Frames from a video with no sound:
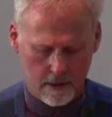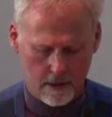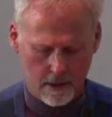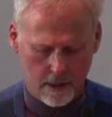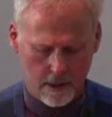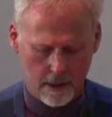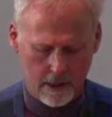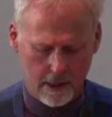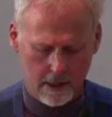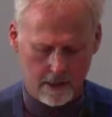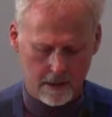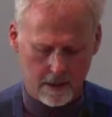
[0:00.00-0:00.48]

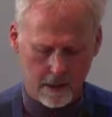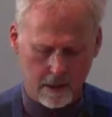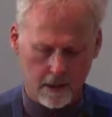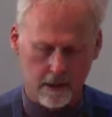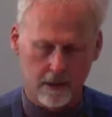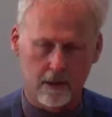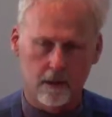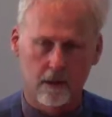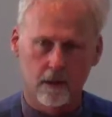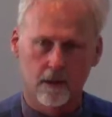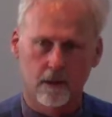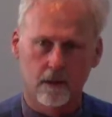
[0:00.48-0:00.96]
And he said,
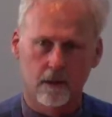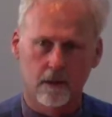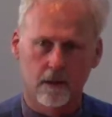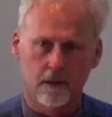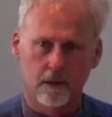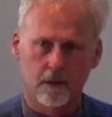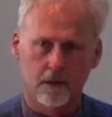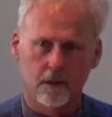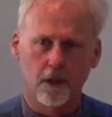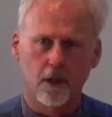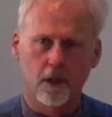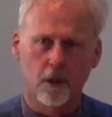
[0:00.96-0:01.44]

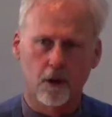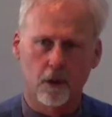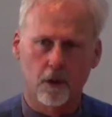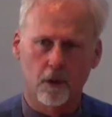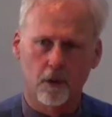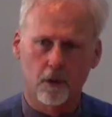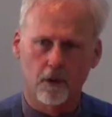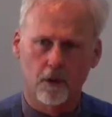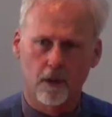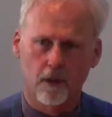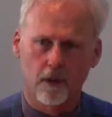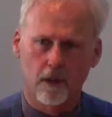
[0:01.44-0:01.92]
no,
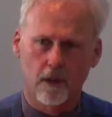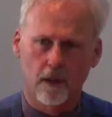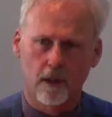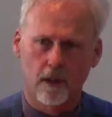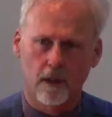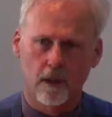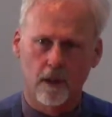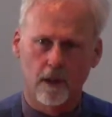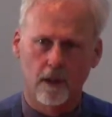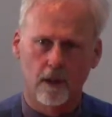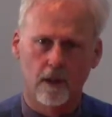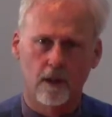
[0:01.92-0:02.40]

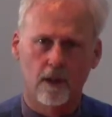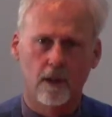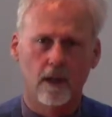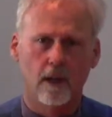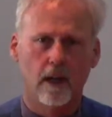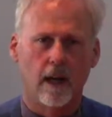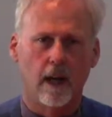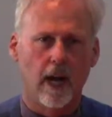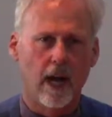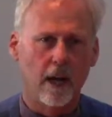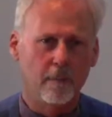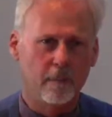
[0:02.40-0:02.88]

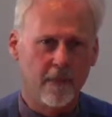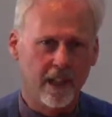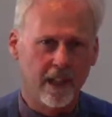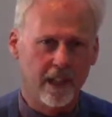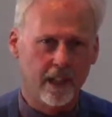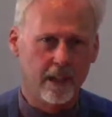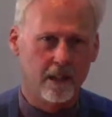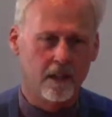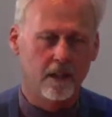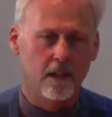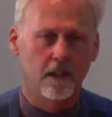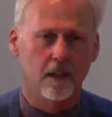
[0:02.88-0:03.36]
I
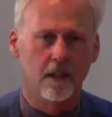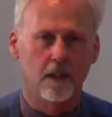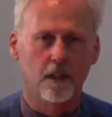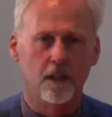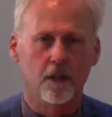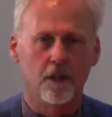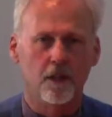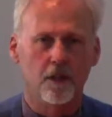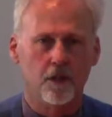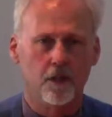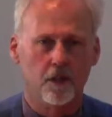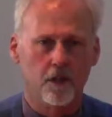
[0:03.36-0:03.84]
mean,
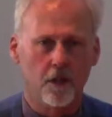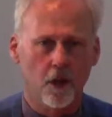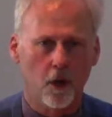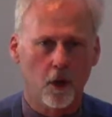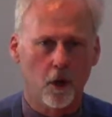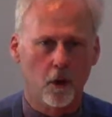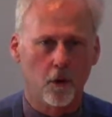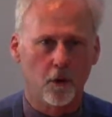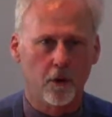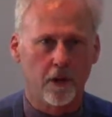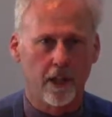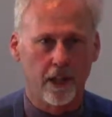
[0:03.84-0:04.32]

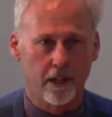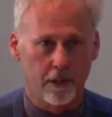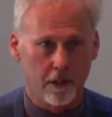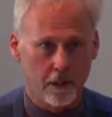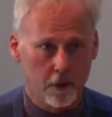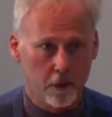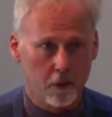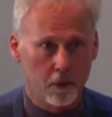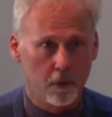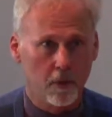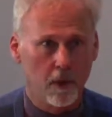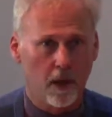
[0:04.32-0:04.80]
know that
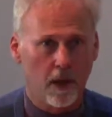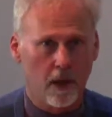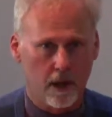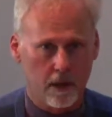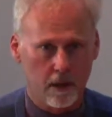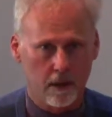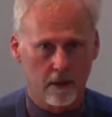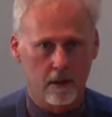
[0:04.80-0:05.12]
you are.